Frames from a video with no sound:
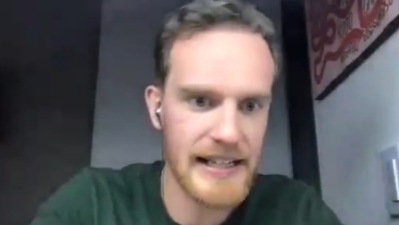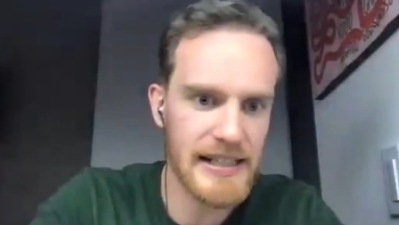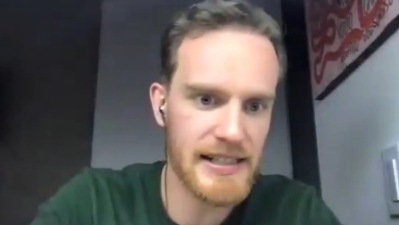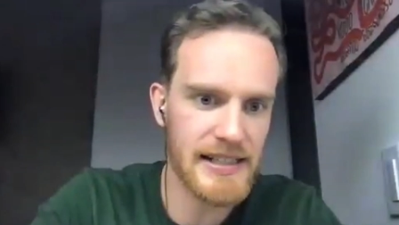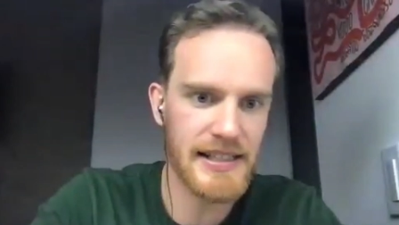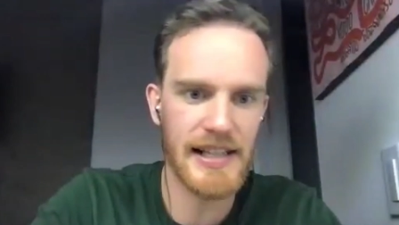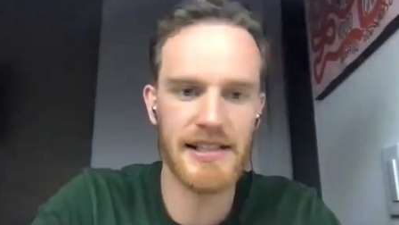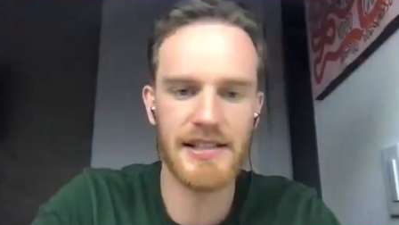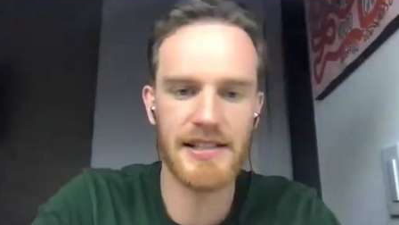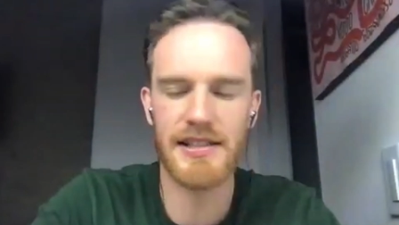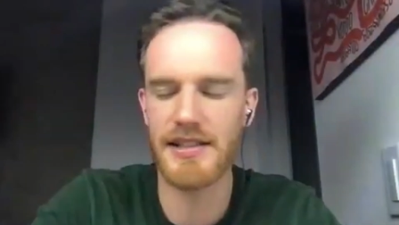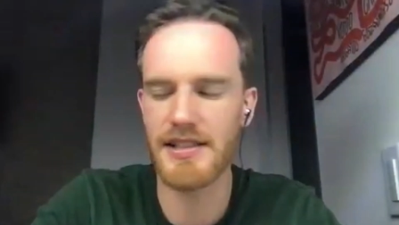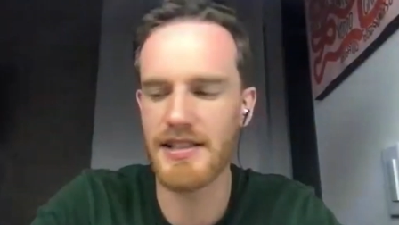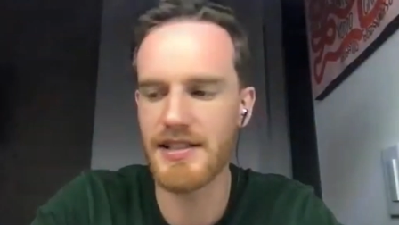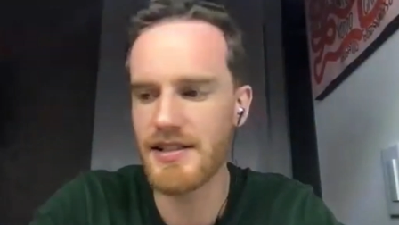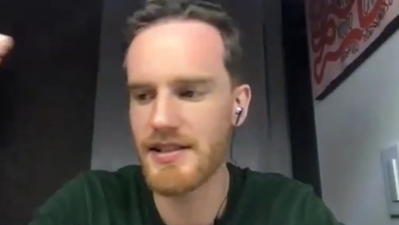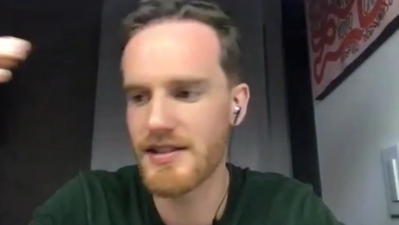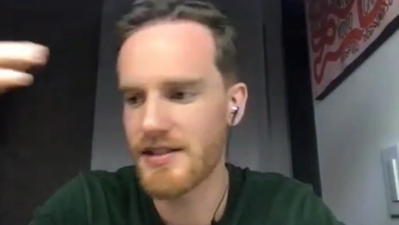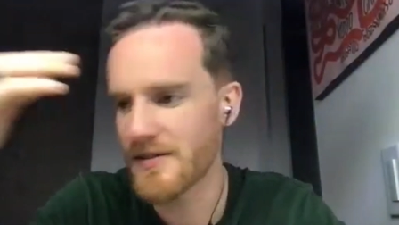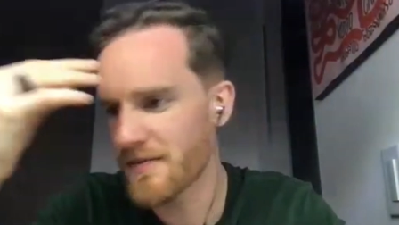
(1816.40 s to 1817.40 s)
any sense.
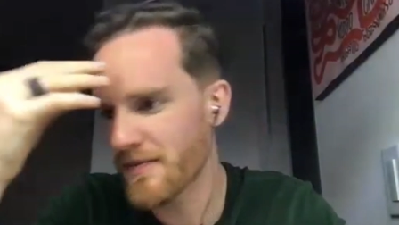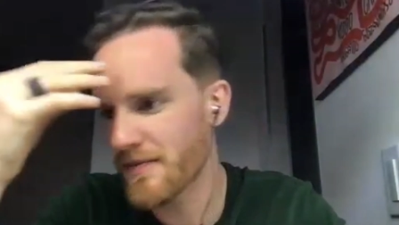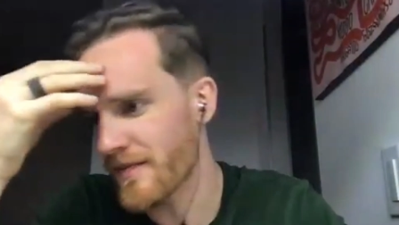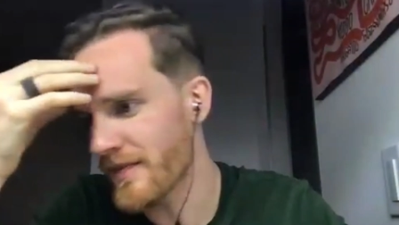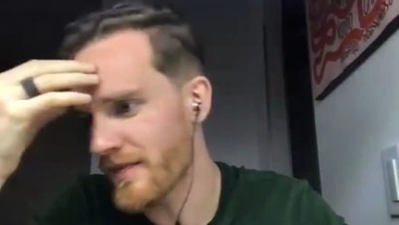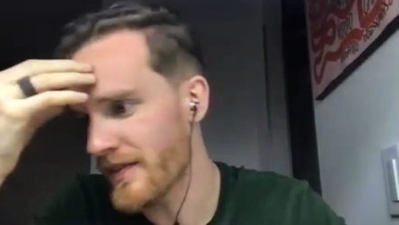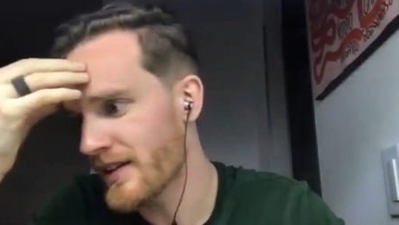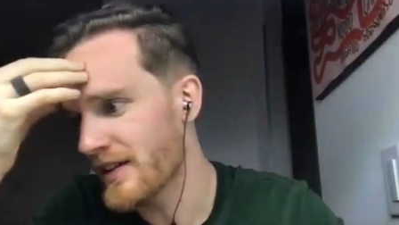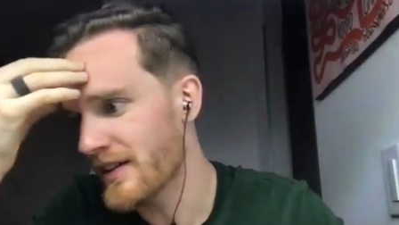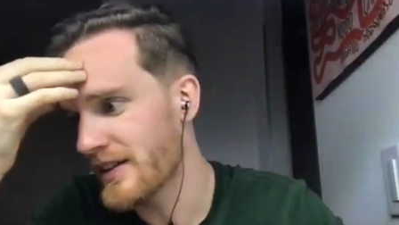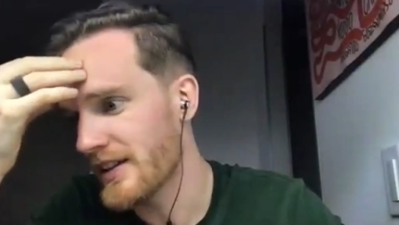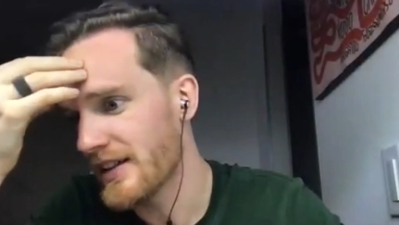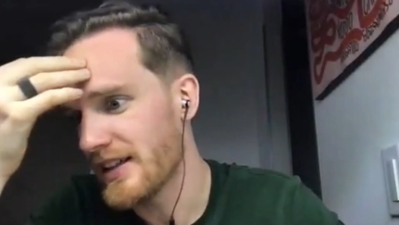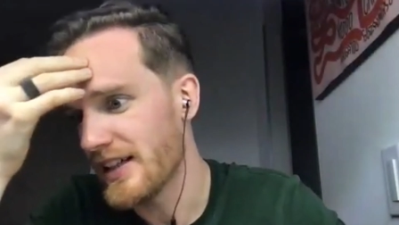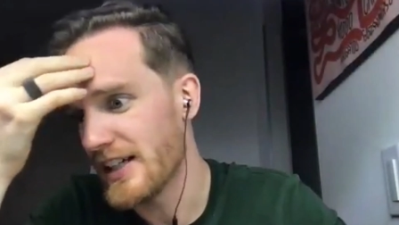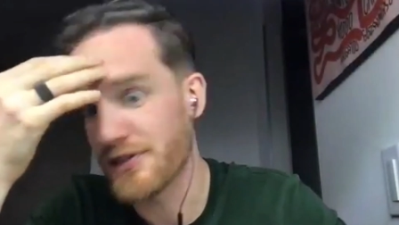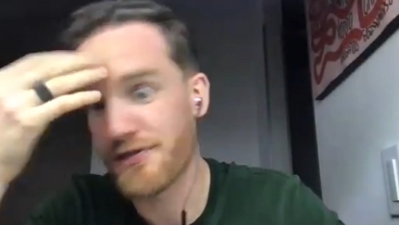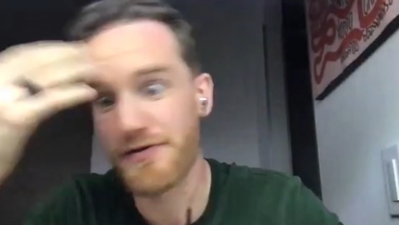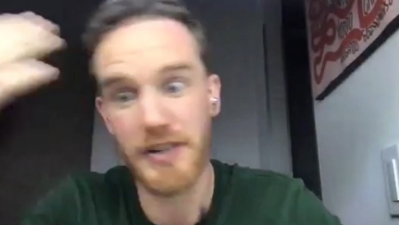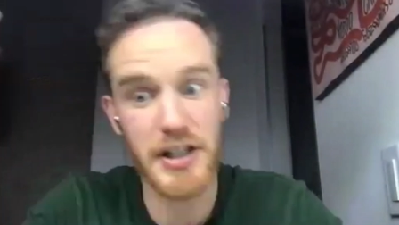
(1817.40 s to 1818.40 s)
It's
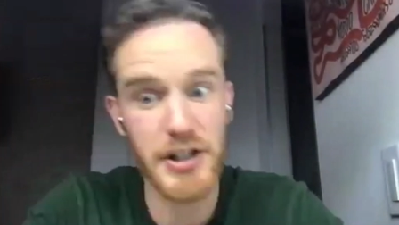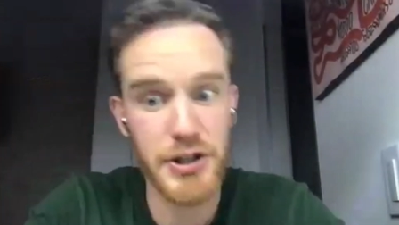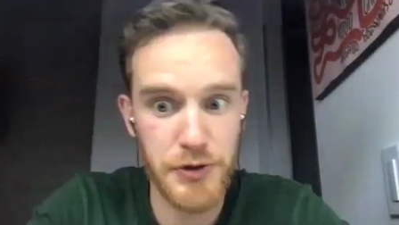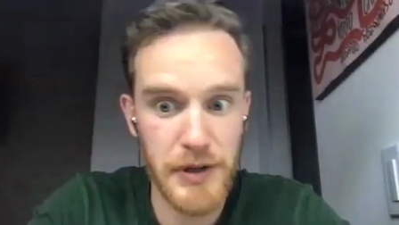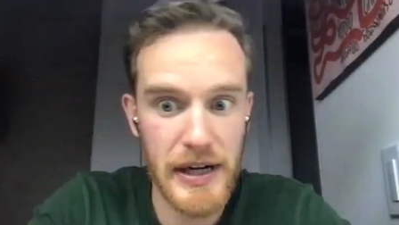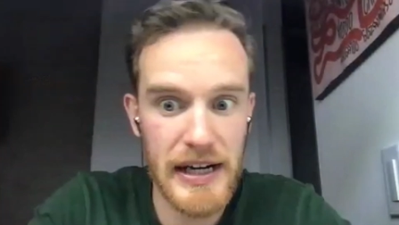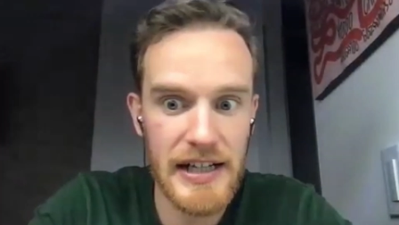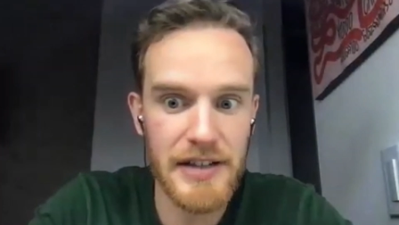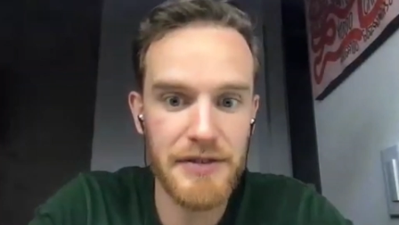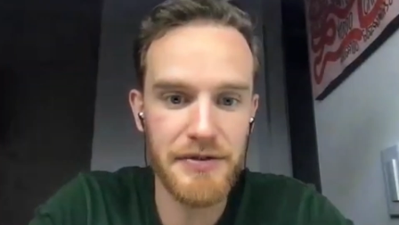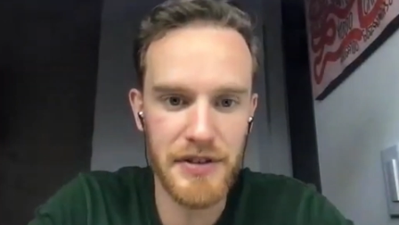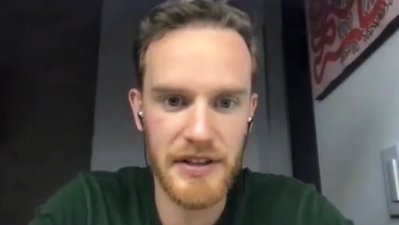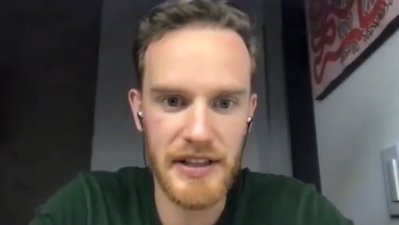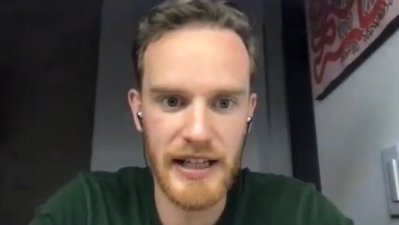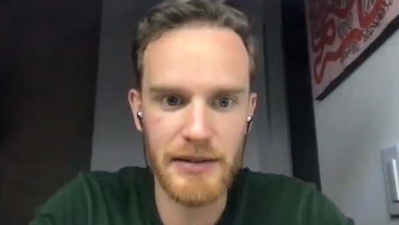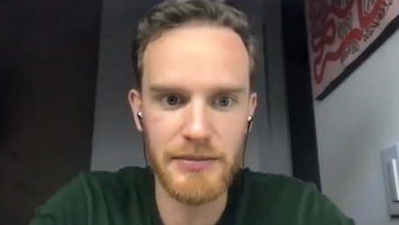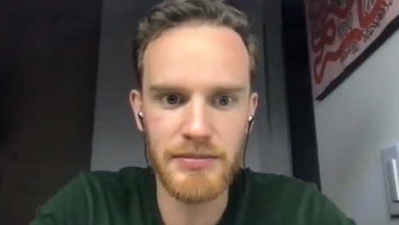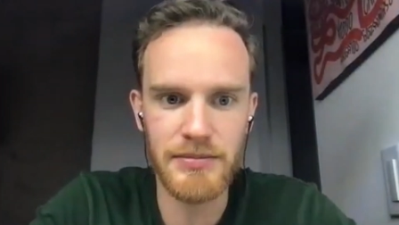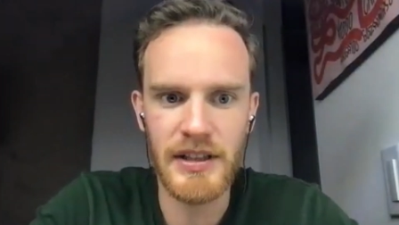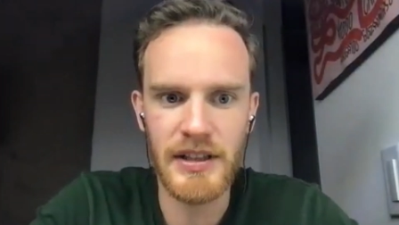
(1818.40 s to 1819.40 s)
it's frustrating for
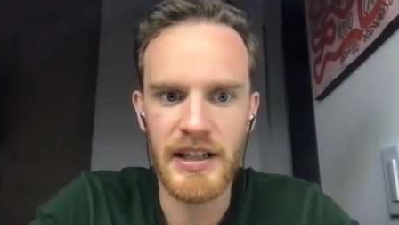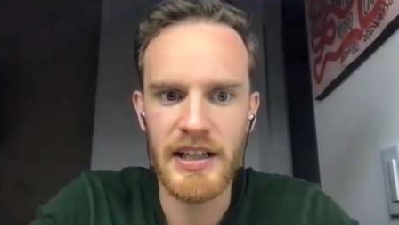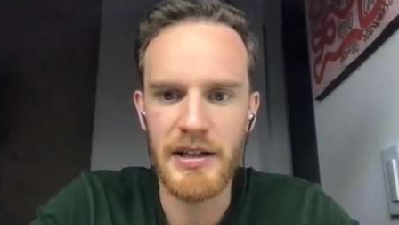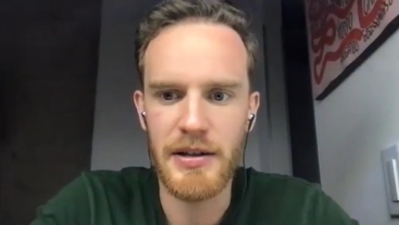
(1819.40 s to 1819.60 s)
them.